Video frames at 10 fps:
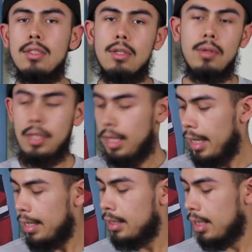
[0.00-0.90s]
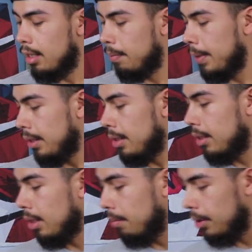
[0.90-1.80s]
So I decided to pick
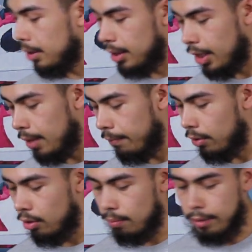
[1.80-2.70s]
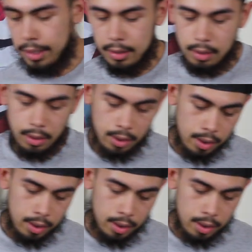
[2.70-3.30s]
these up because I got them for a good price.